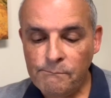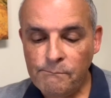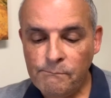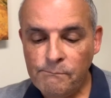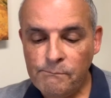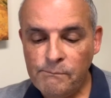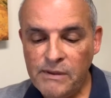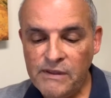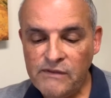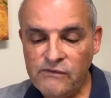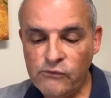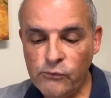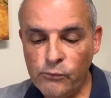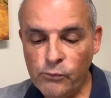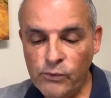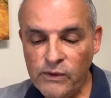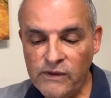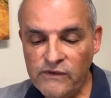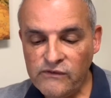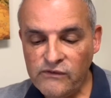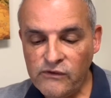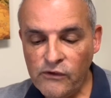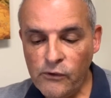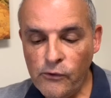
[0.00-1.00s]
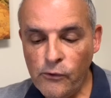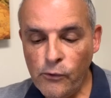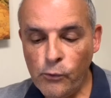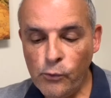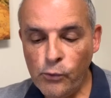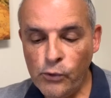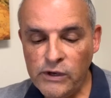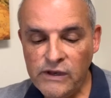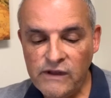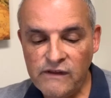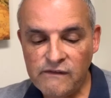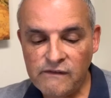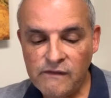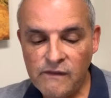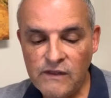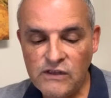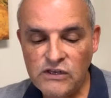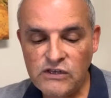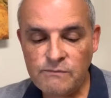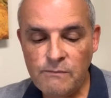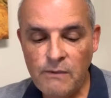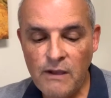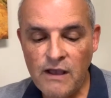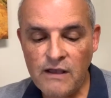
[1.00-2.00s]
Pizza Rizzo, Woody's
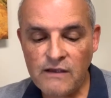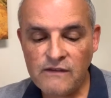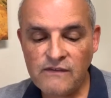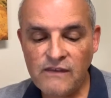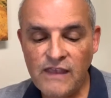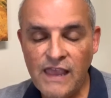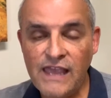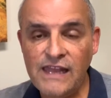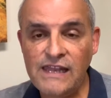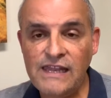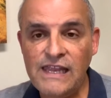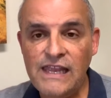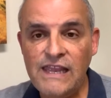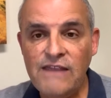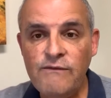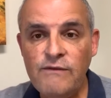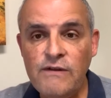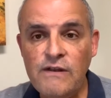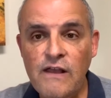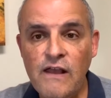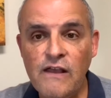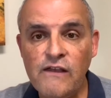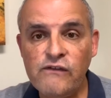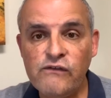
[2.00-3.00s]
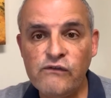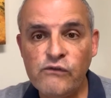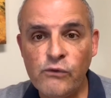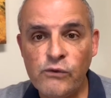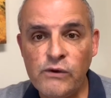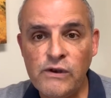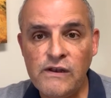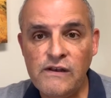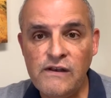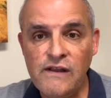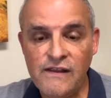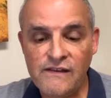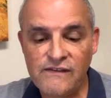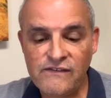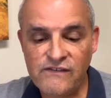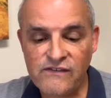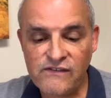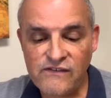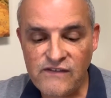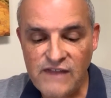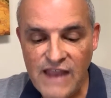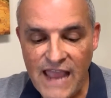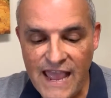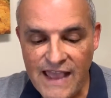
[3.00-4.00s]
Lunchbox, and even assorted
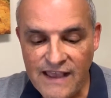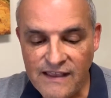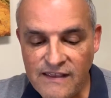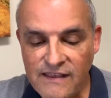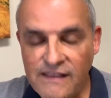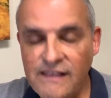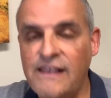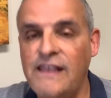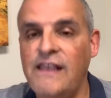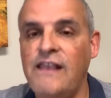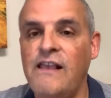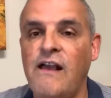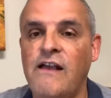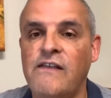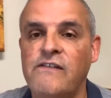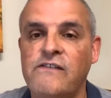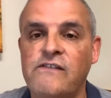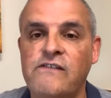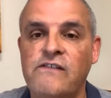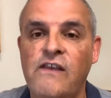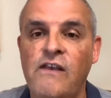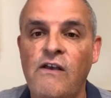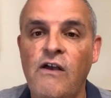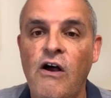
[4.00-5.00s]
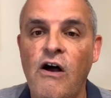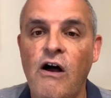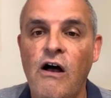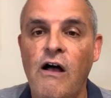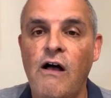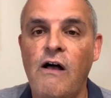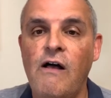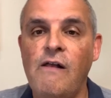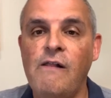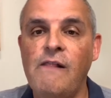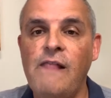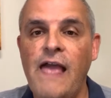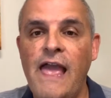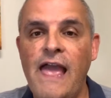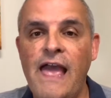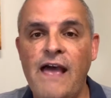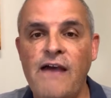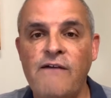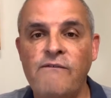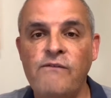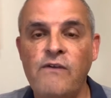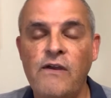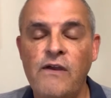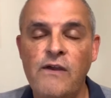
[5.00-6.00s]
snack kiosks all
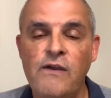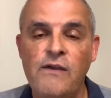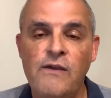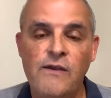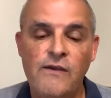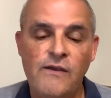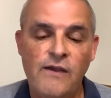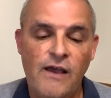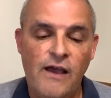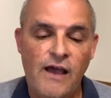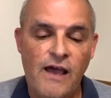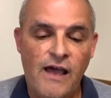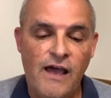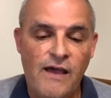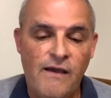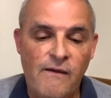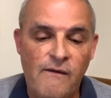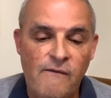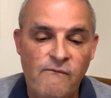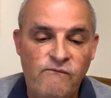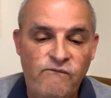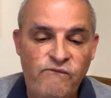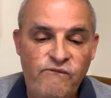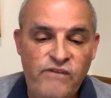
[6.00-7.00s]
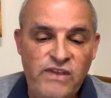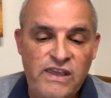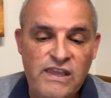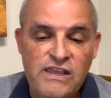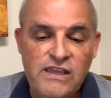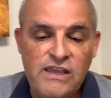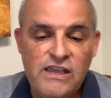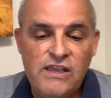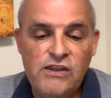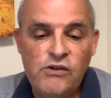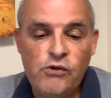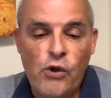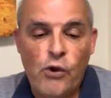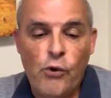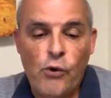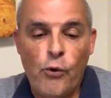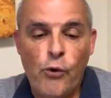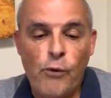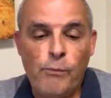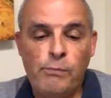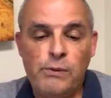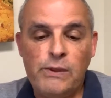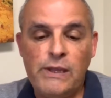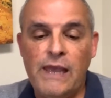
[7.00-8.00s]
have vegan
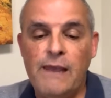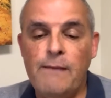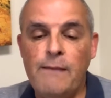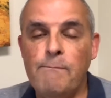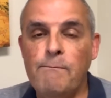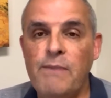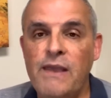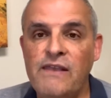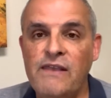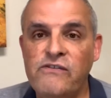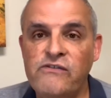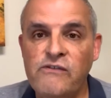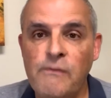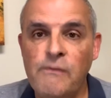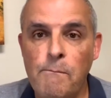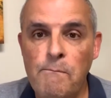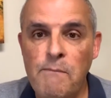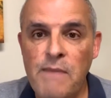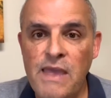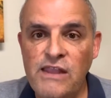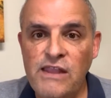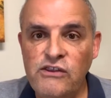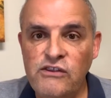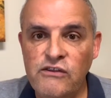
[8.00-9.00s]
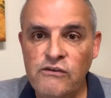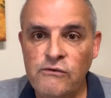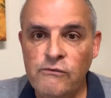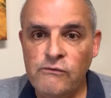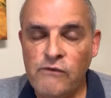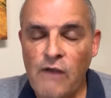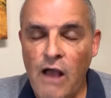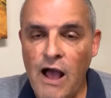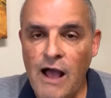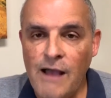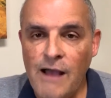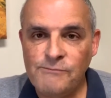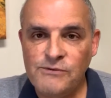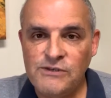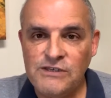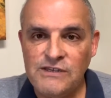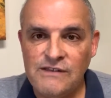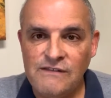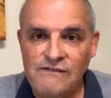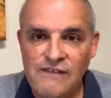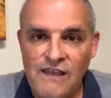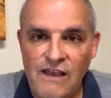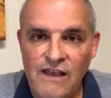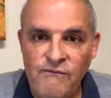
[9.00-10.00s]
or plant-based menu
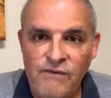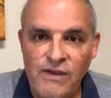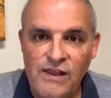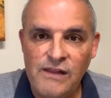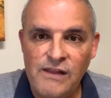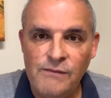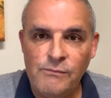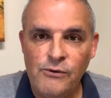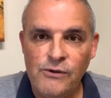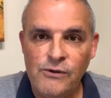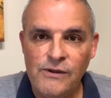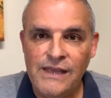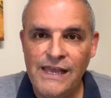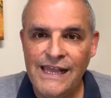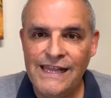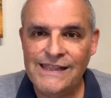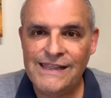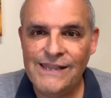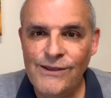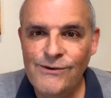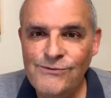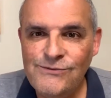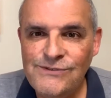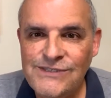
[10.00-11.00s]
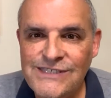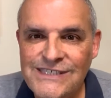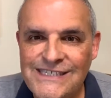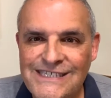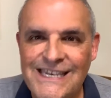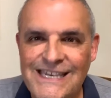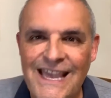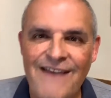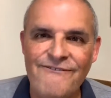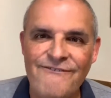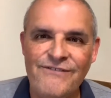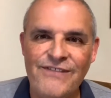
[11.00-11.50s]
options available. Hello, Jeff.